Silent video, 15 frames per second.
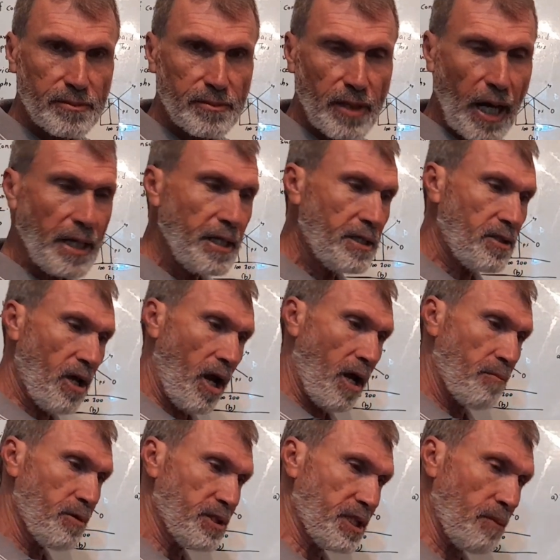
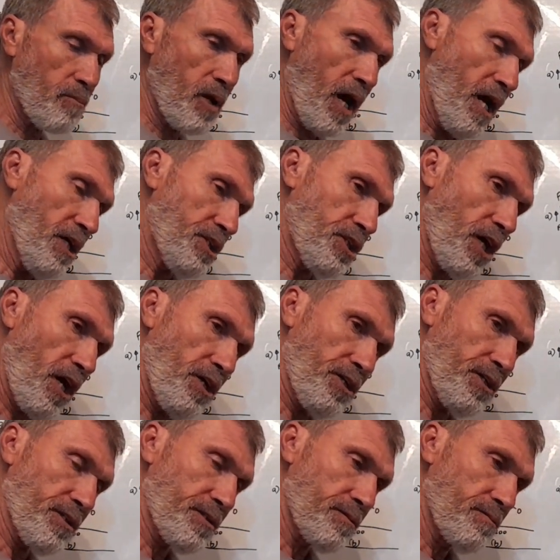Anytime the supply
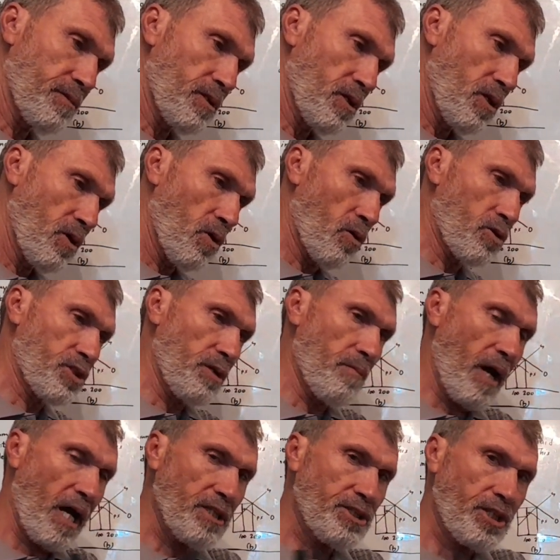changes, or
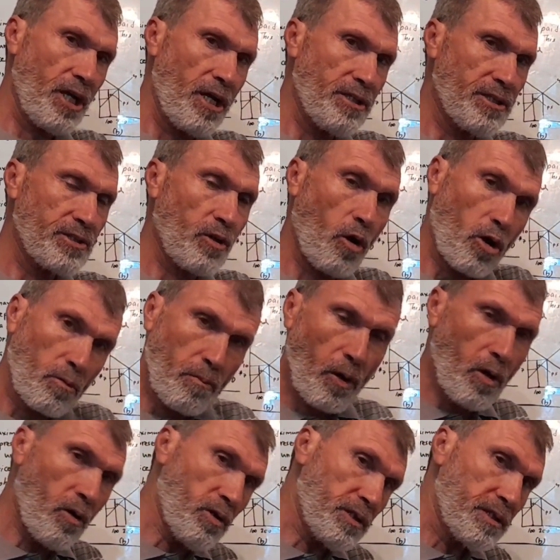demand changes, or
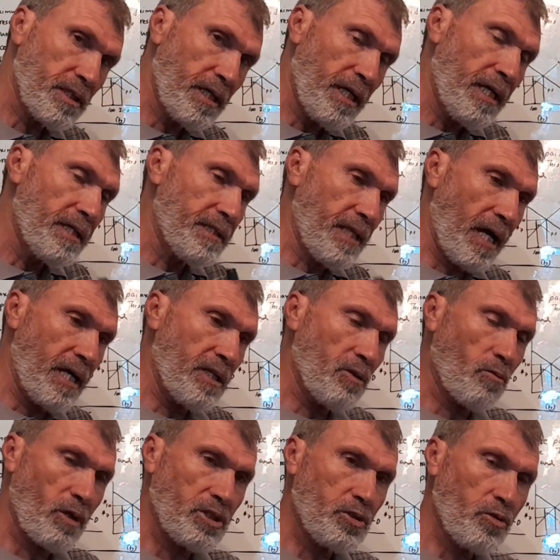both, then
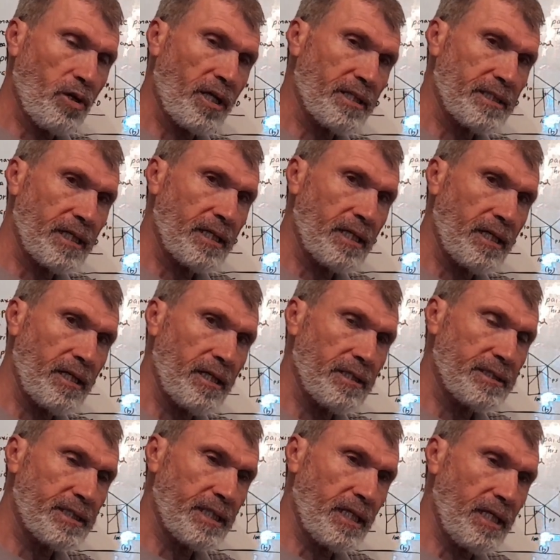what you're going to
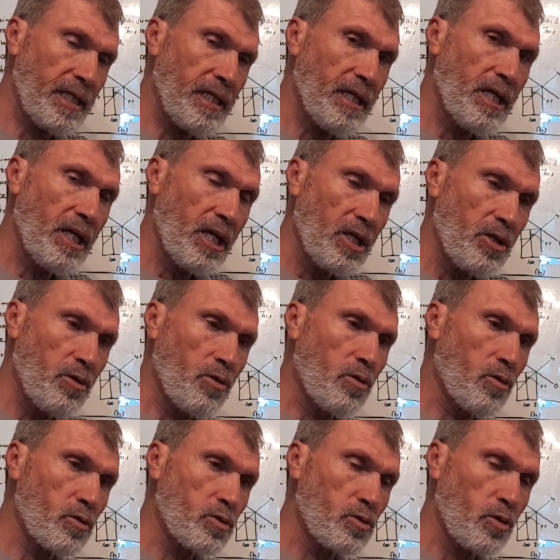see, you're
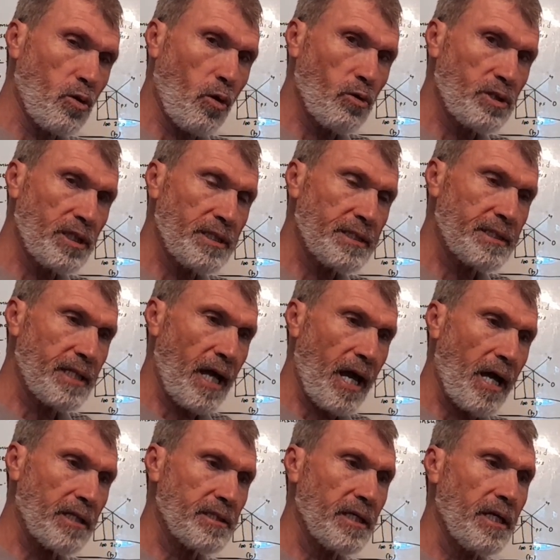going to notice
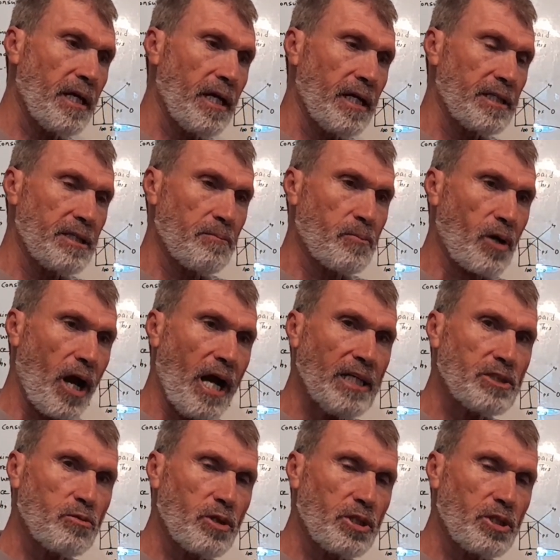that the price will